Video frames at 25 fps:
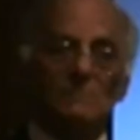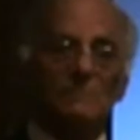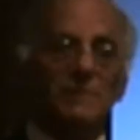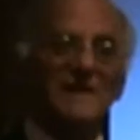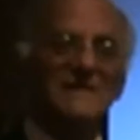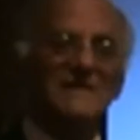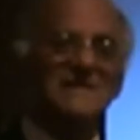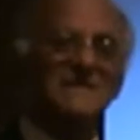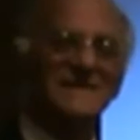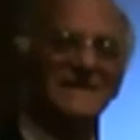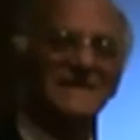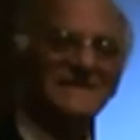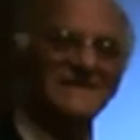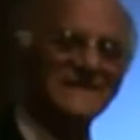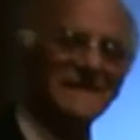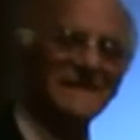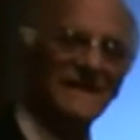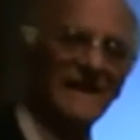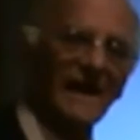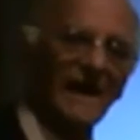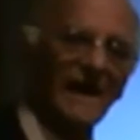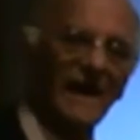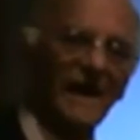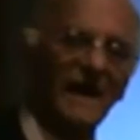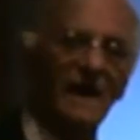placed into
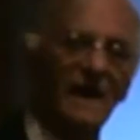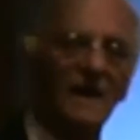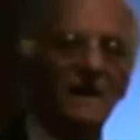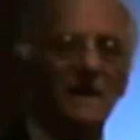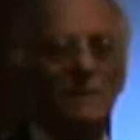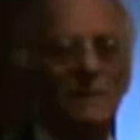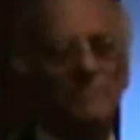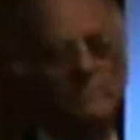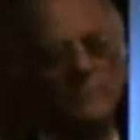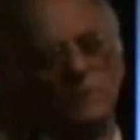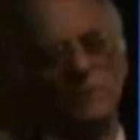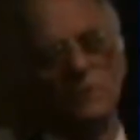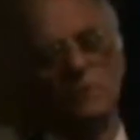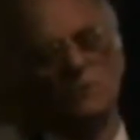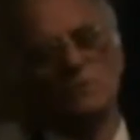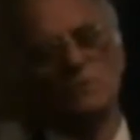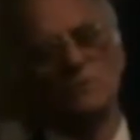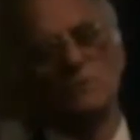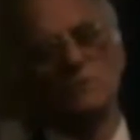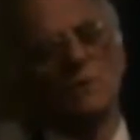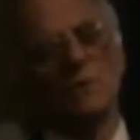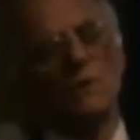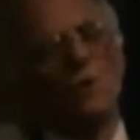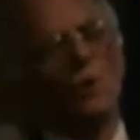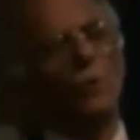care,
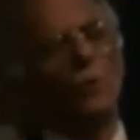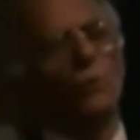abused,